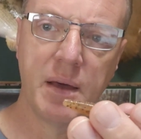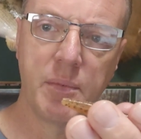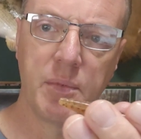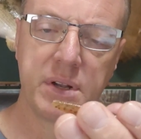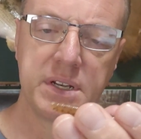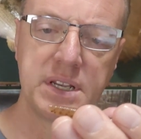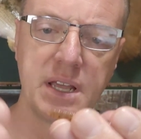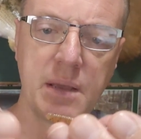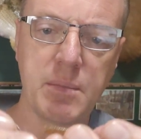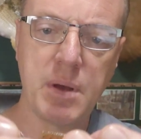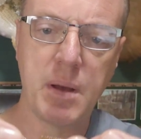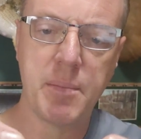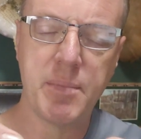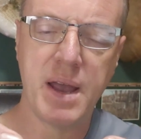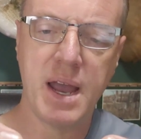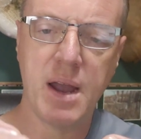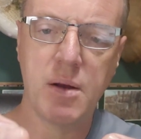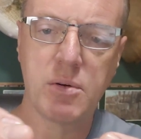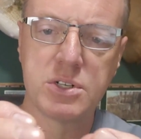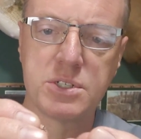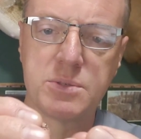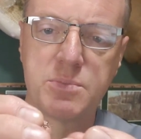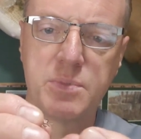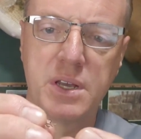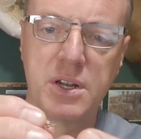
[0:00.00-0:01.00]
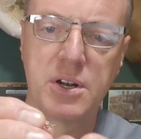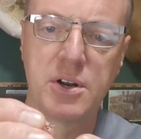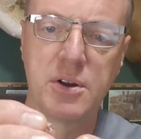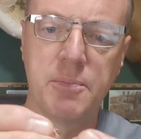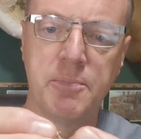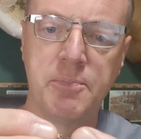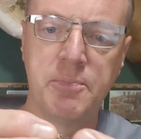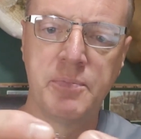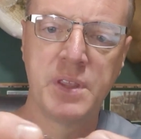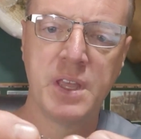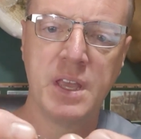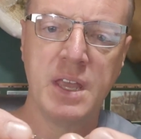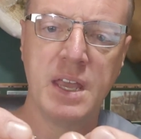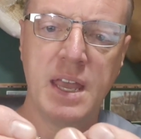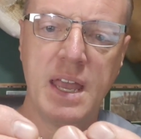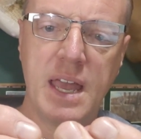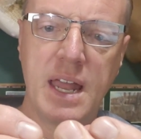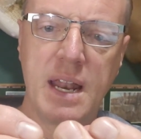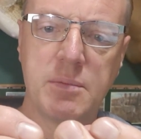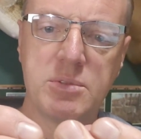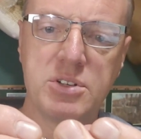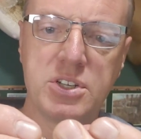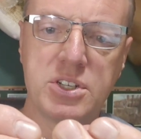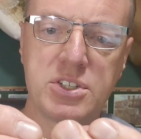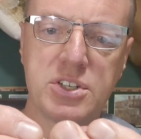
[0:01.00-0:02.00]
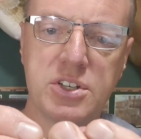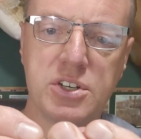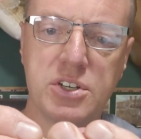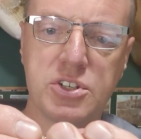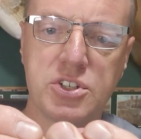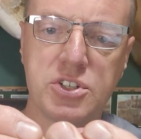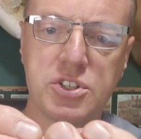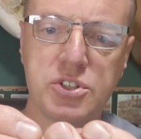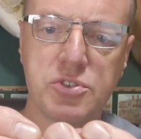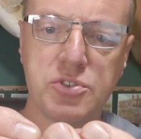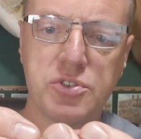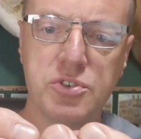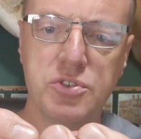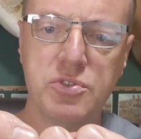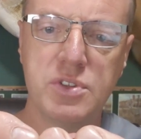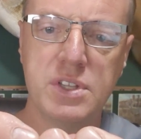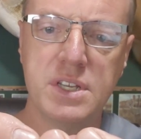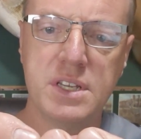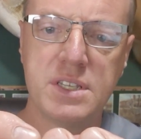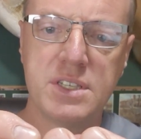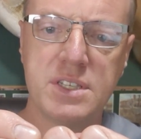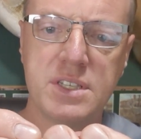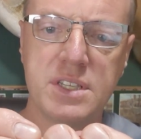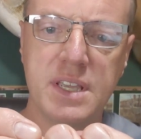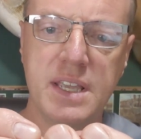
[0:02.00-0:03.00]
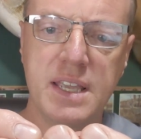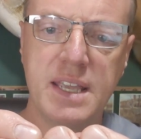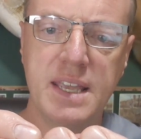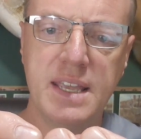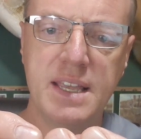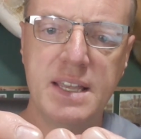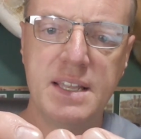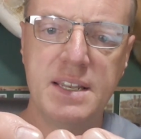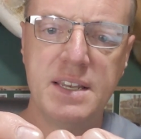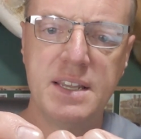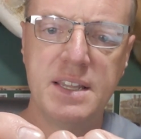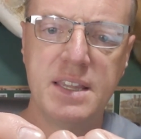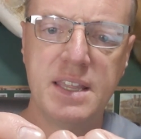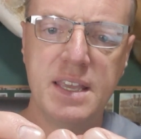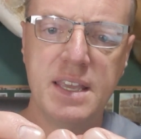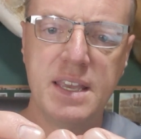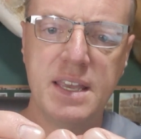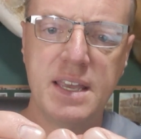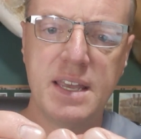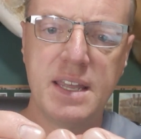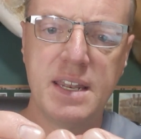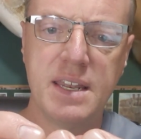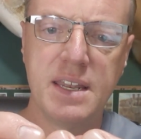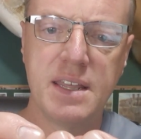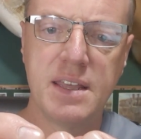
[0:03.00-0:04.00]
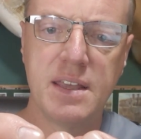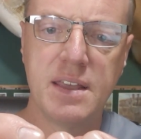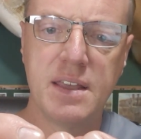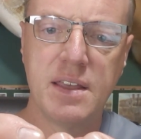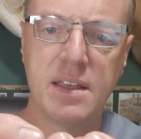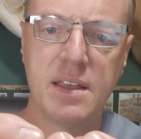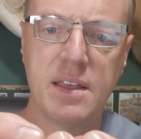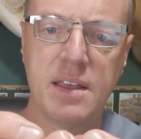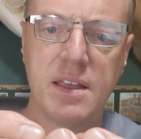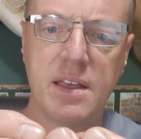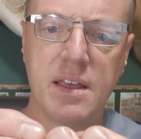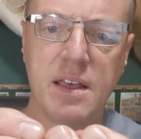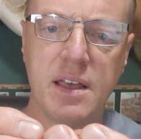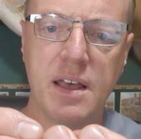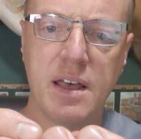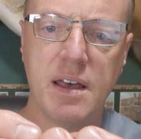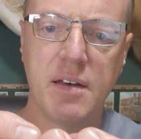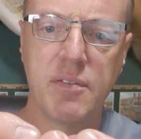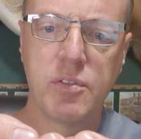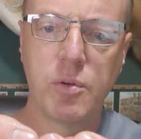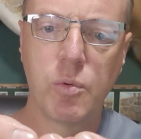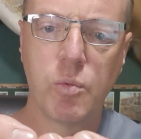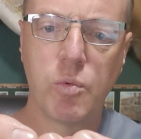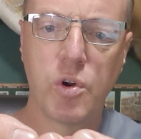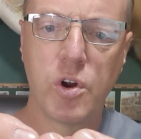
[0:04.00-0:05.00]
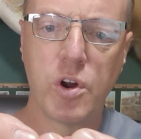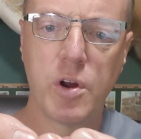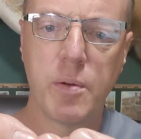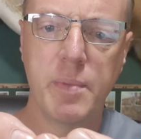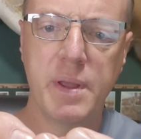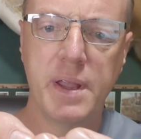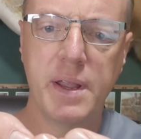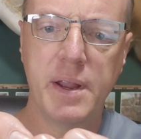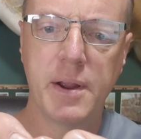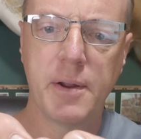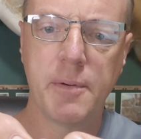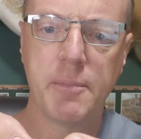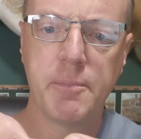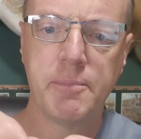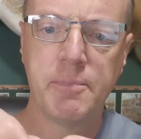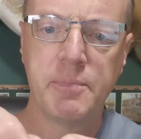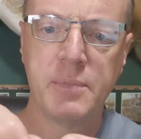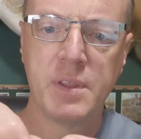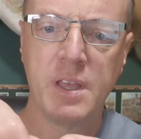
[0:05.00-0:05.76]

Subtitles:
going to take my power spinner, and I'm just going to screw this into the end of the worm here.